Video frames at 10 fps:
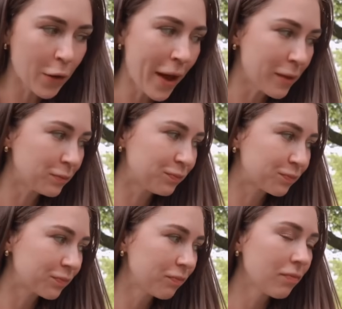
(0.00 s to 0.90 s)
Okay,
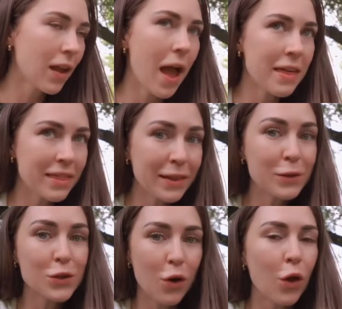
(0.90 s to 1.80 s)
I think
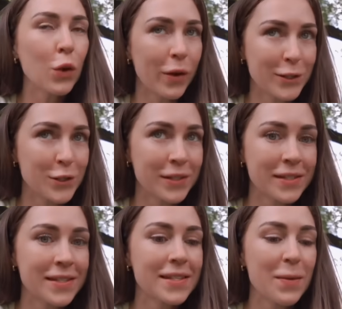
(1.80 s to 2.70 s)
those are all the
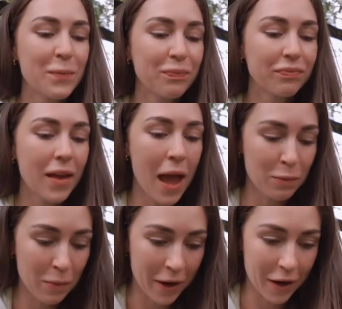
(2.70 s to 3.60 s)
questions I
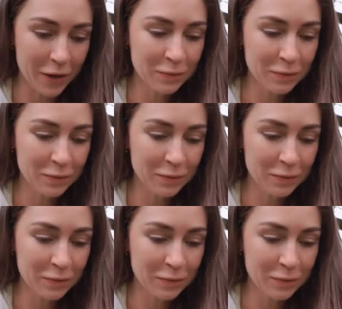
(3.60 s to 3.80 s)
prepared.